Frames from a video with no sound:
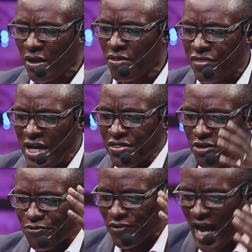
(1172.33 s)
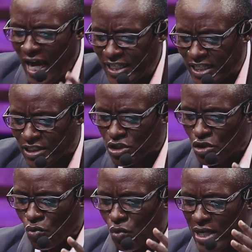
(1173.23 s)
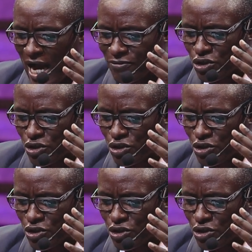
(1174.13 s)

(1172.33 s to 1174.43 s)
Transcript: then the flood would have